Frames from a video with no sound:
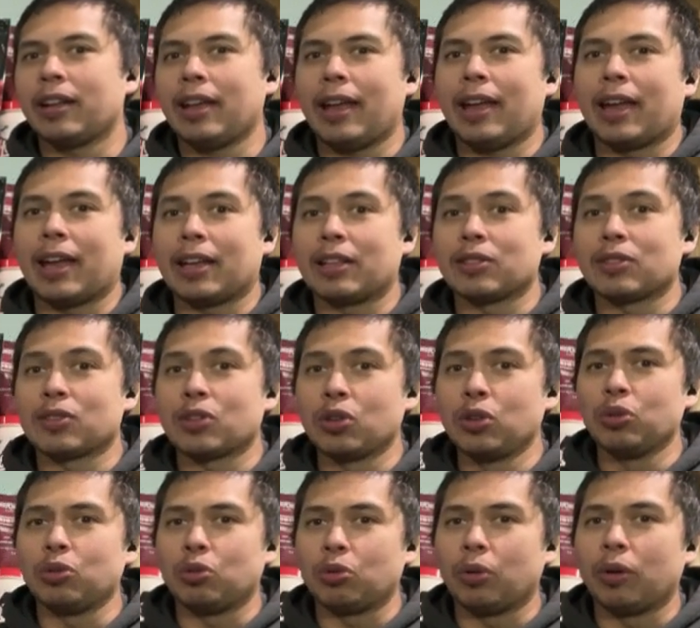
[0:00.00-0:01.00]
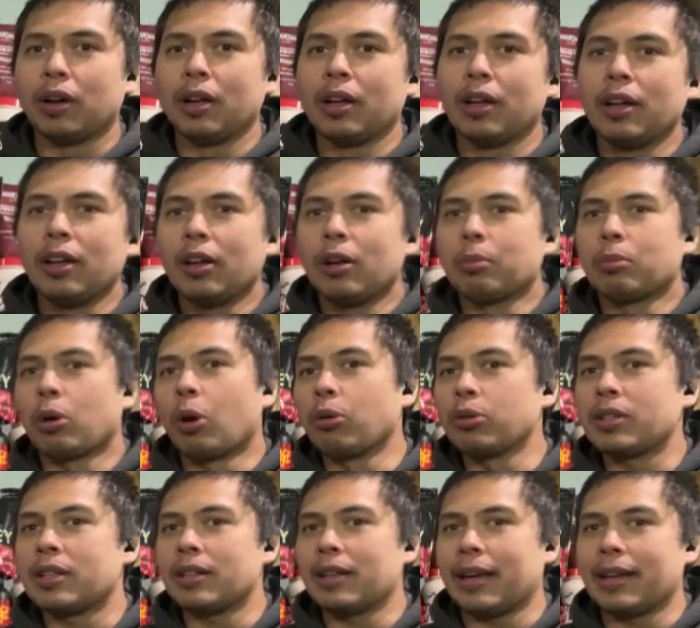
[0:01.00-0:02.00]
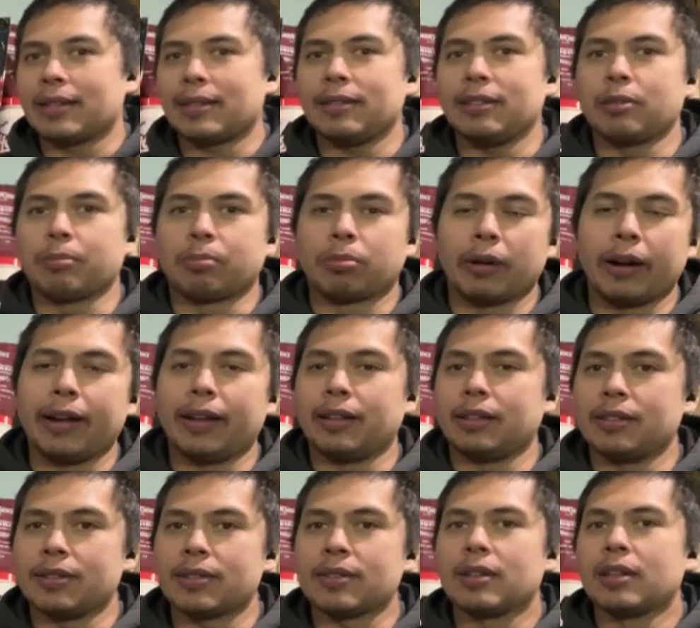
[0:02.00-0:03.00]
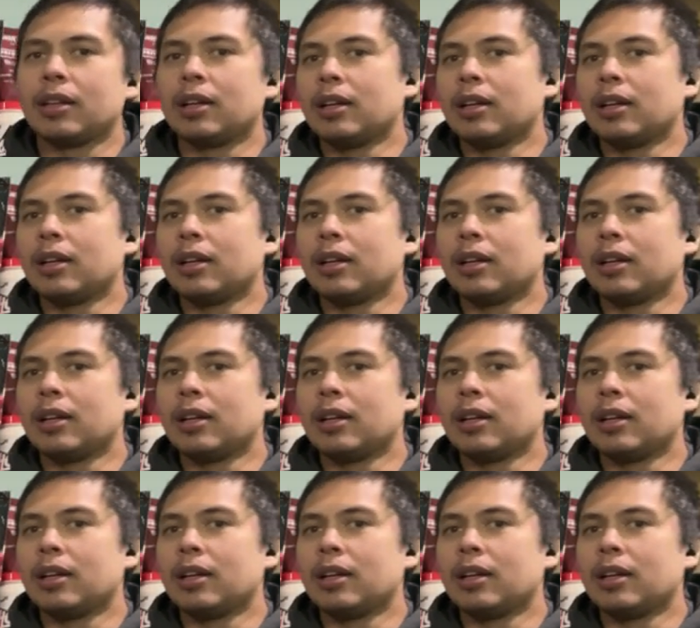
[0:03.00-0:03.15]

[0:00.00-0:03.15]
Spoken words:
and 2 protein isolate blends,